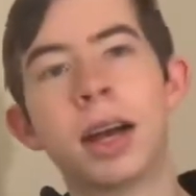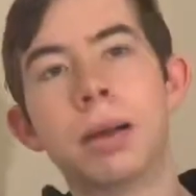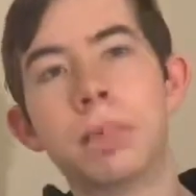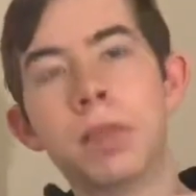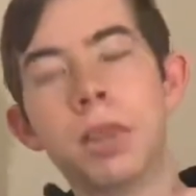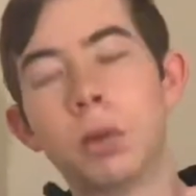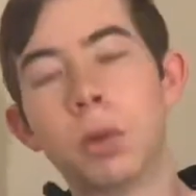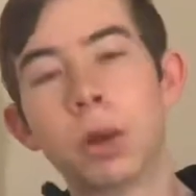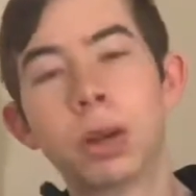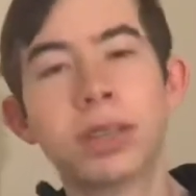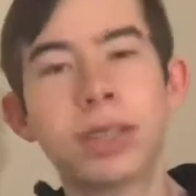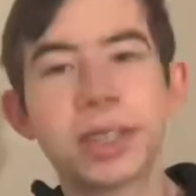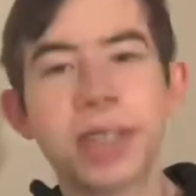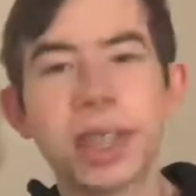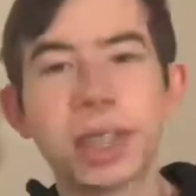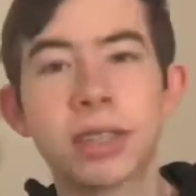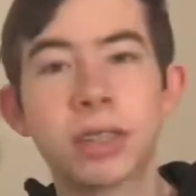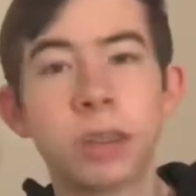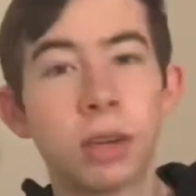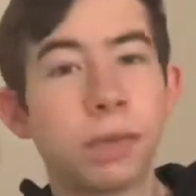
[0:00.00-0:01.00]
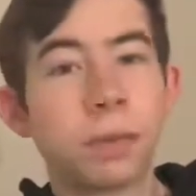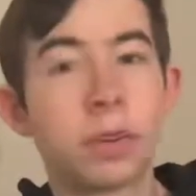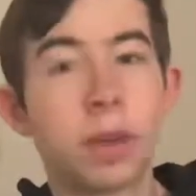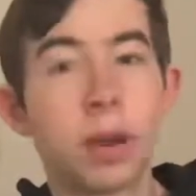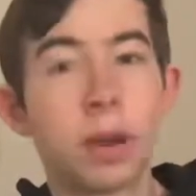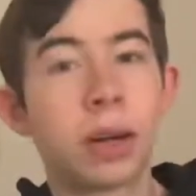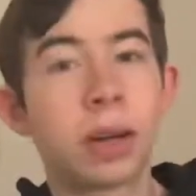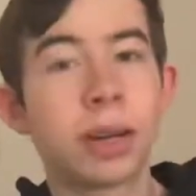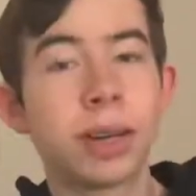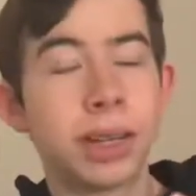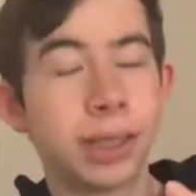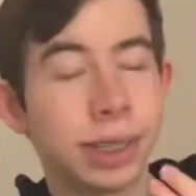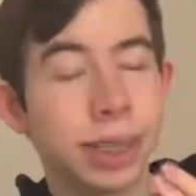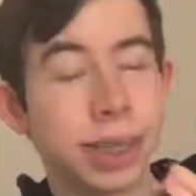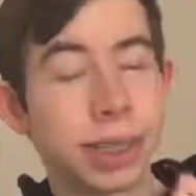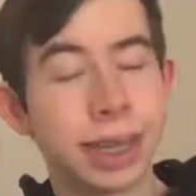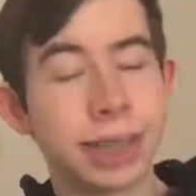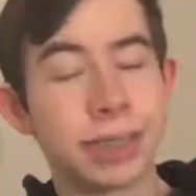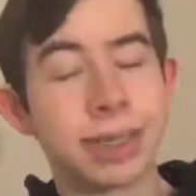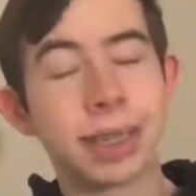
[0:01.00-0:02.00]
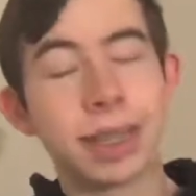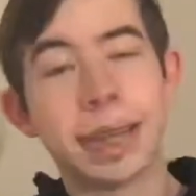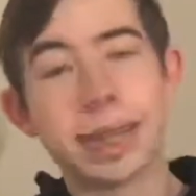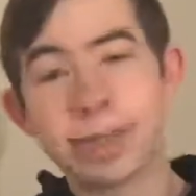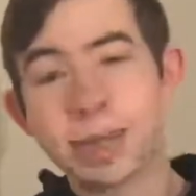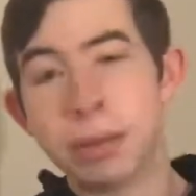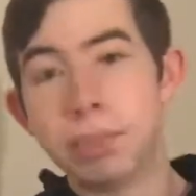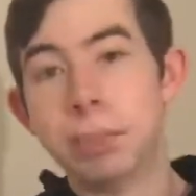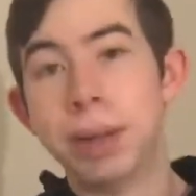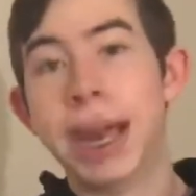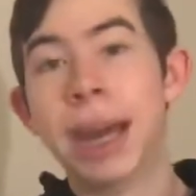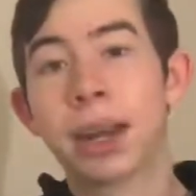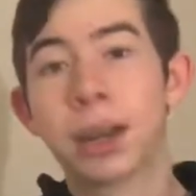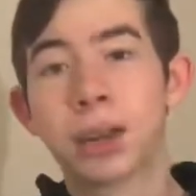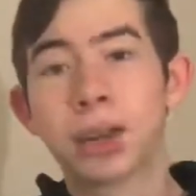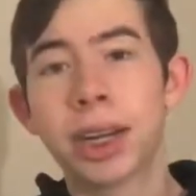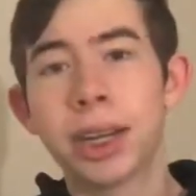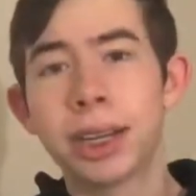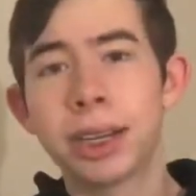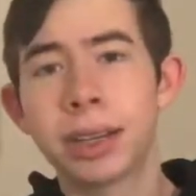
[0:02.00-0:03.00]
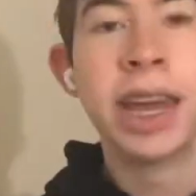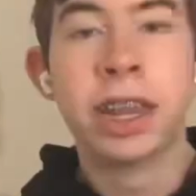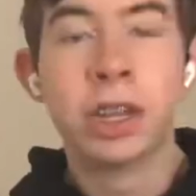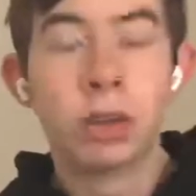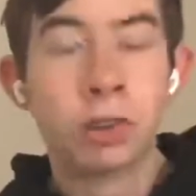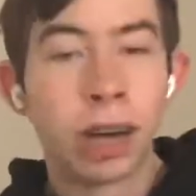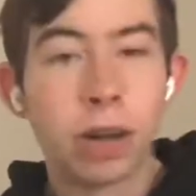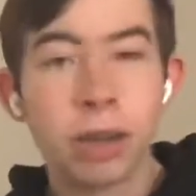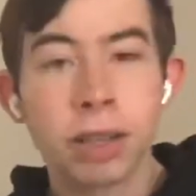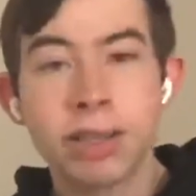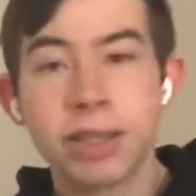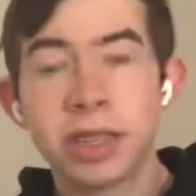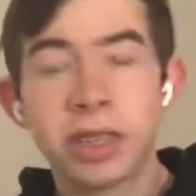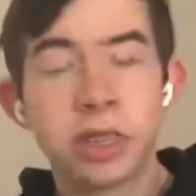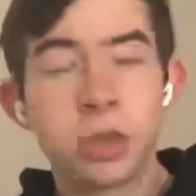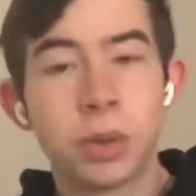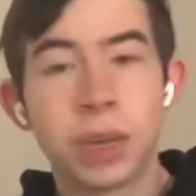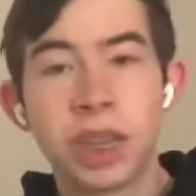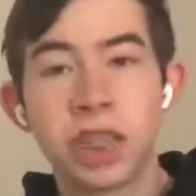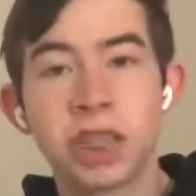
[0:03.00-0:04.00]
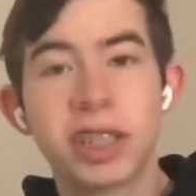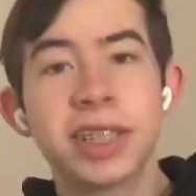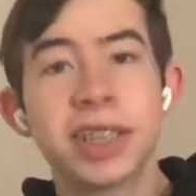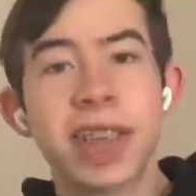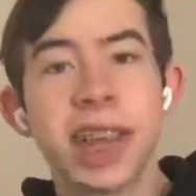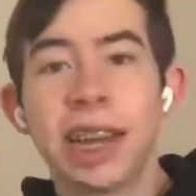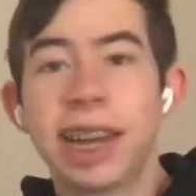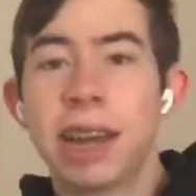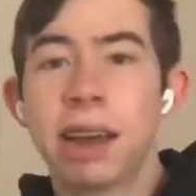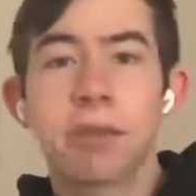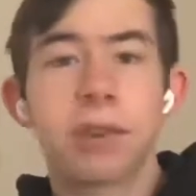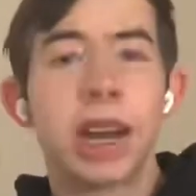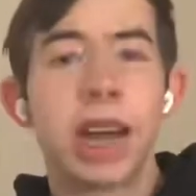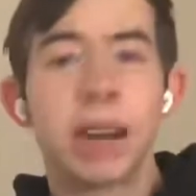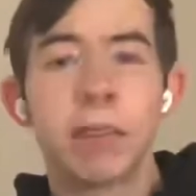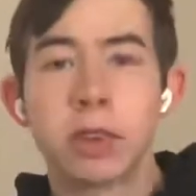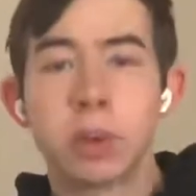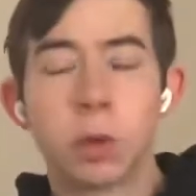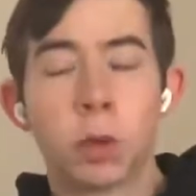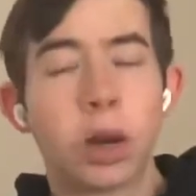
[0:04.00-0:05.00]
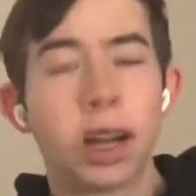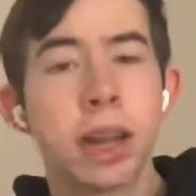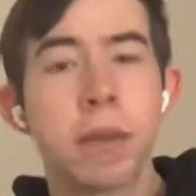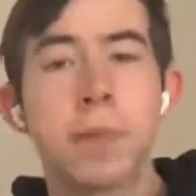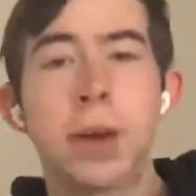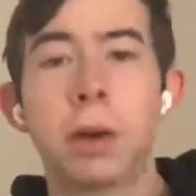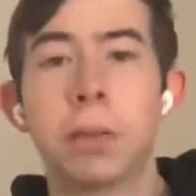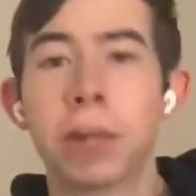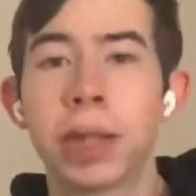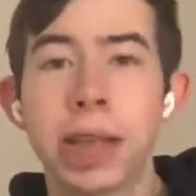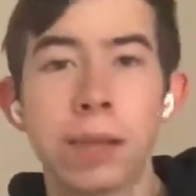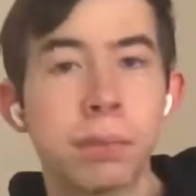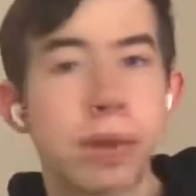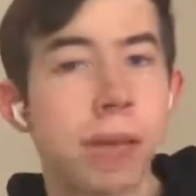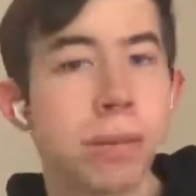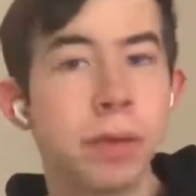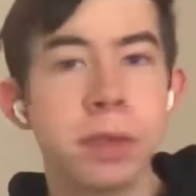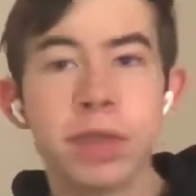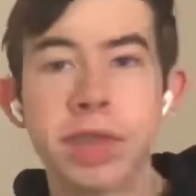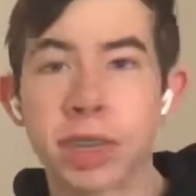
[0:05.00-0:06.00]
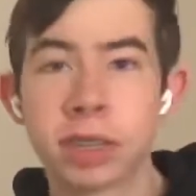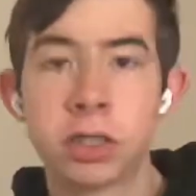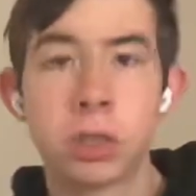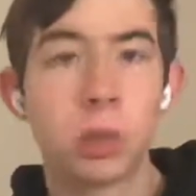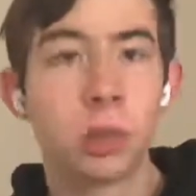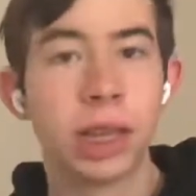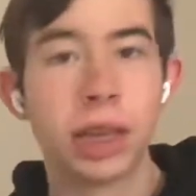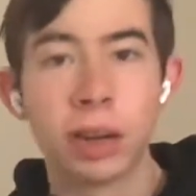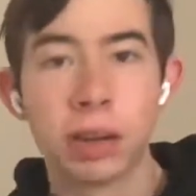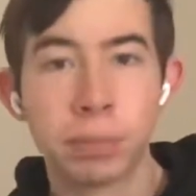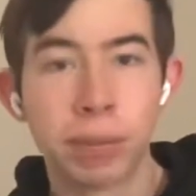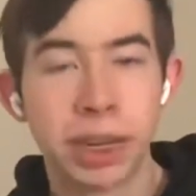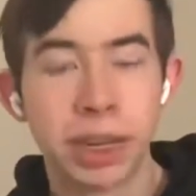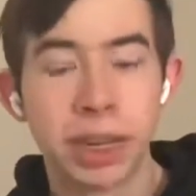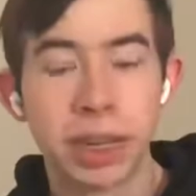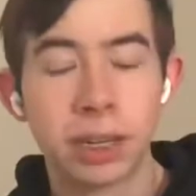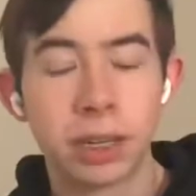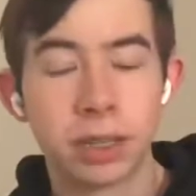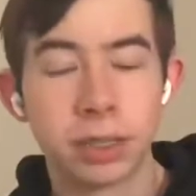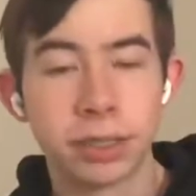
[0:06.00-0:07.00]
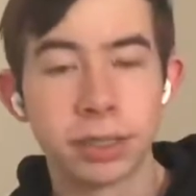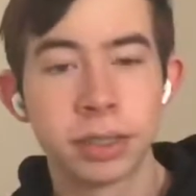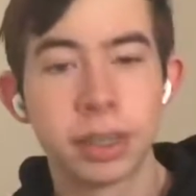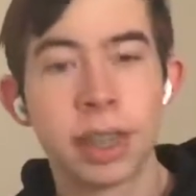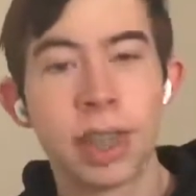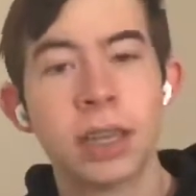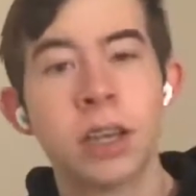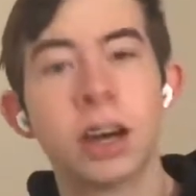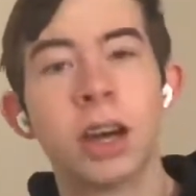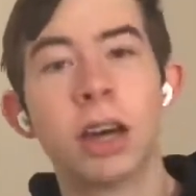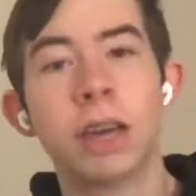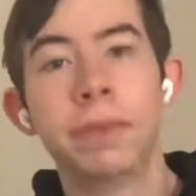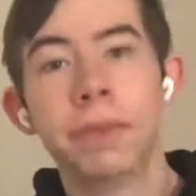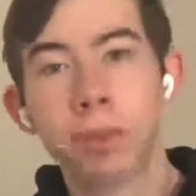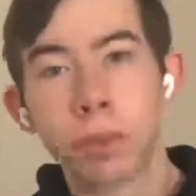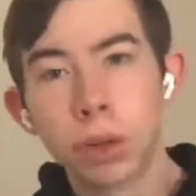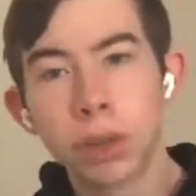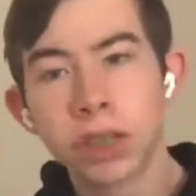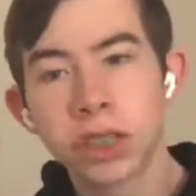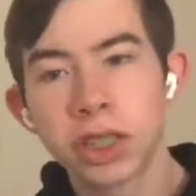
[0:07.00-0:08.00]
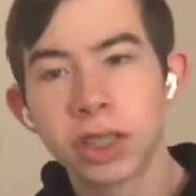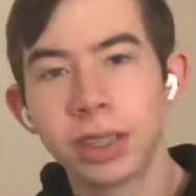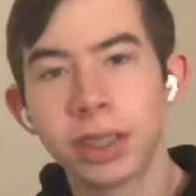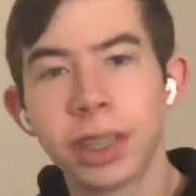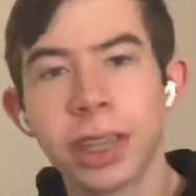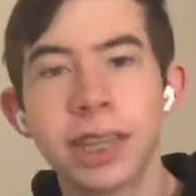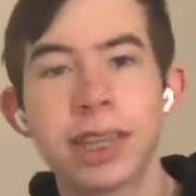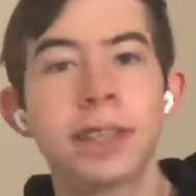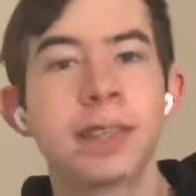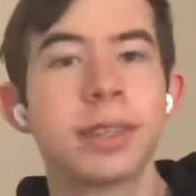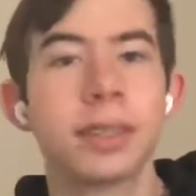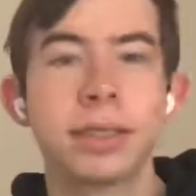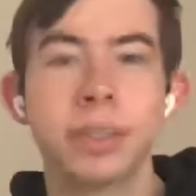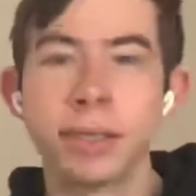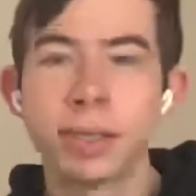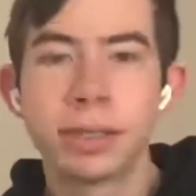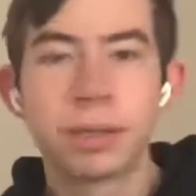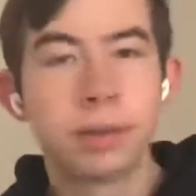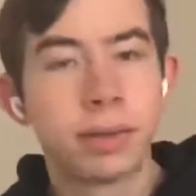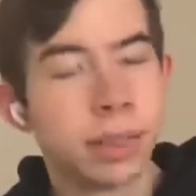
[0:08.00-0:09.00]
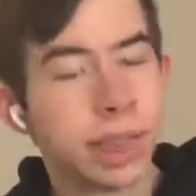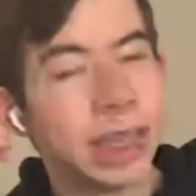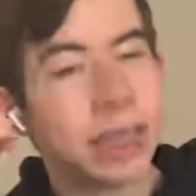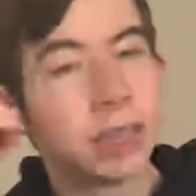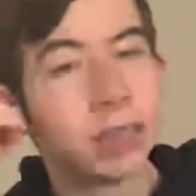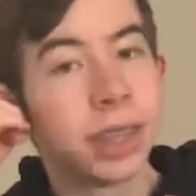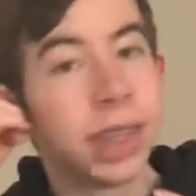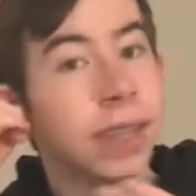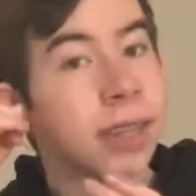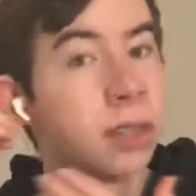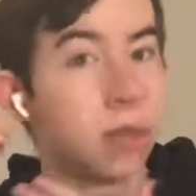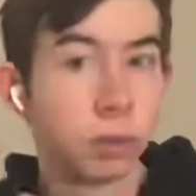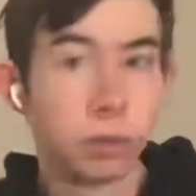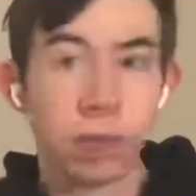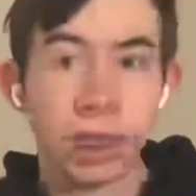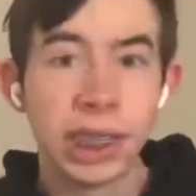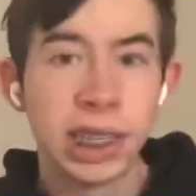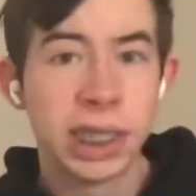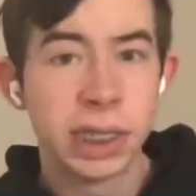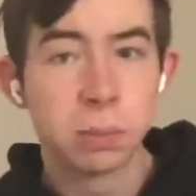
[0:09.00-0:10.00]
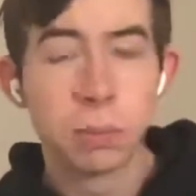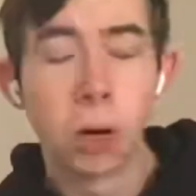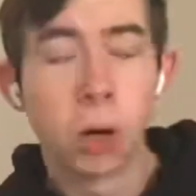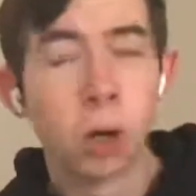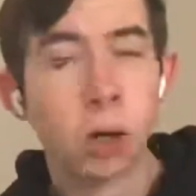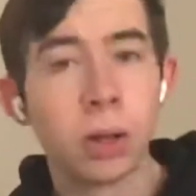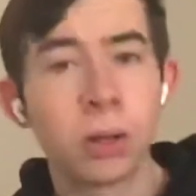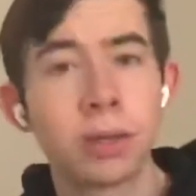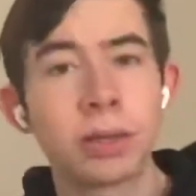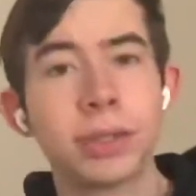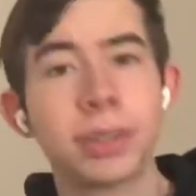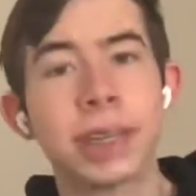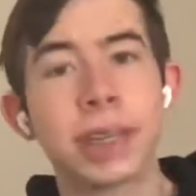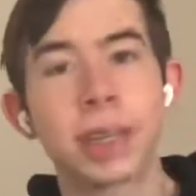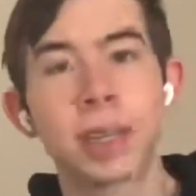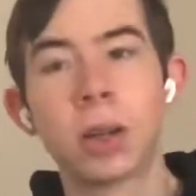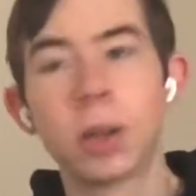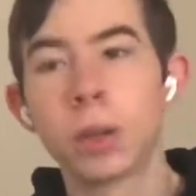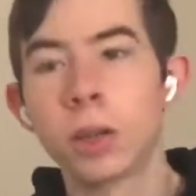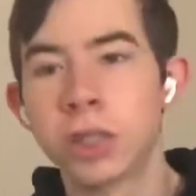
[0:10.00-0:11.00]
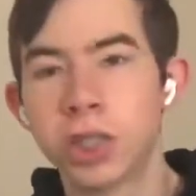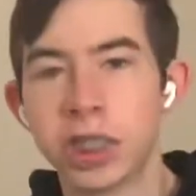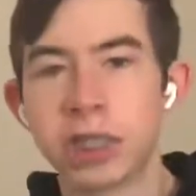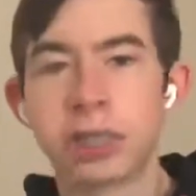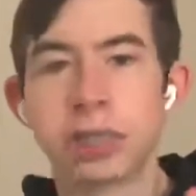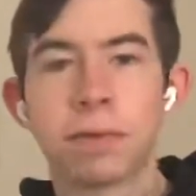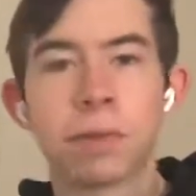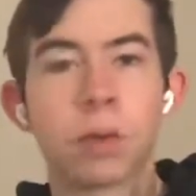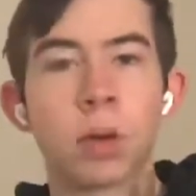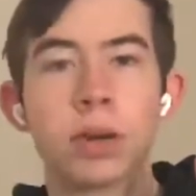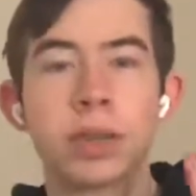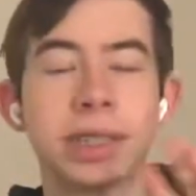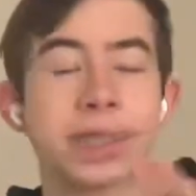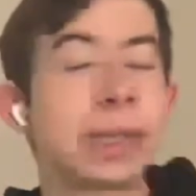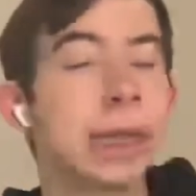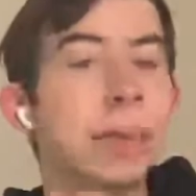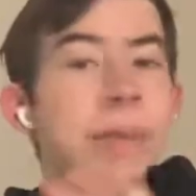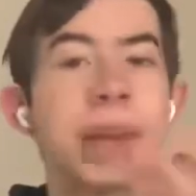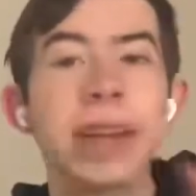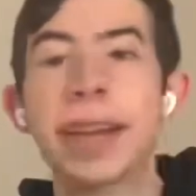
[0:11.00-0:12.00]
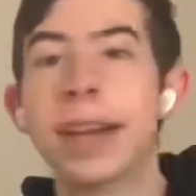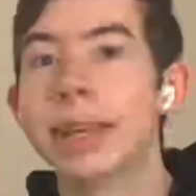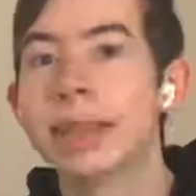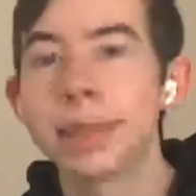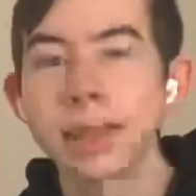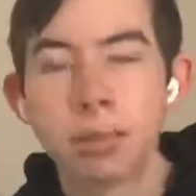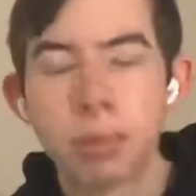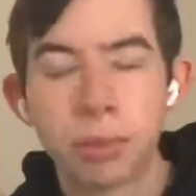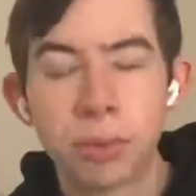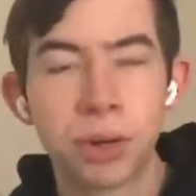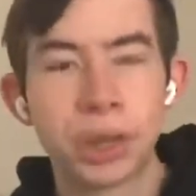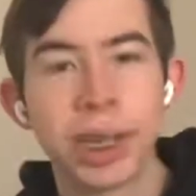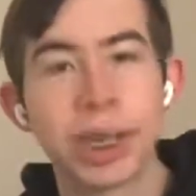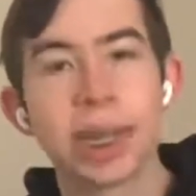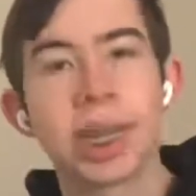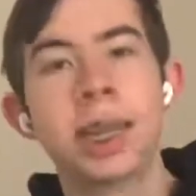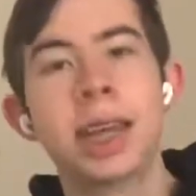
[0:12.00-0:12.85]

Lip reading: The worst thing so far, like I said, is the battery. In crowded situations, I never have to worry about playing my music too loud in my ears. Unfortunately, these things are really small. Technology is, of course, limited at some point.